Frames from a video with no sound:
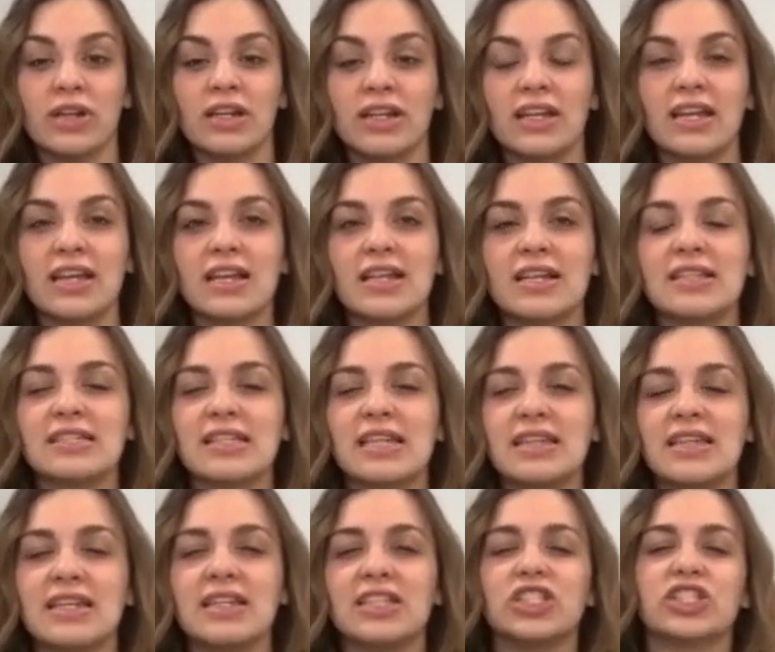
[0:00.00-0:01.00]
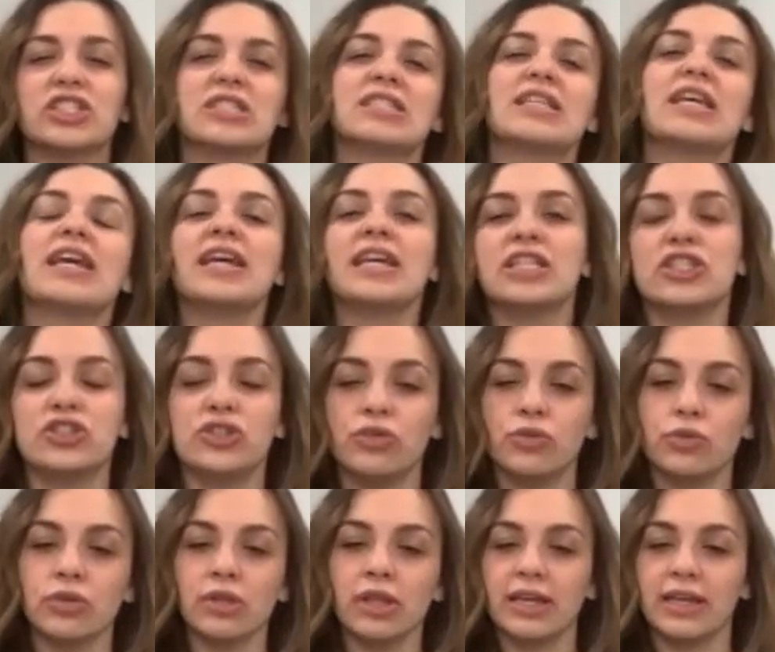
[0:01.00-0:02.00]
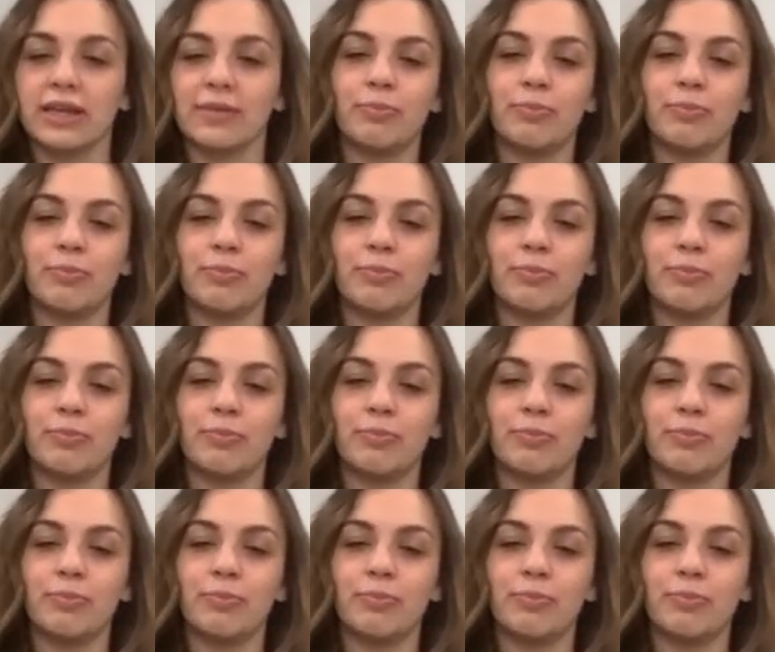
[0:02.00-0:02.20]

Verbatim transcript: it is, and then it just hits you like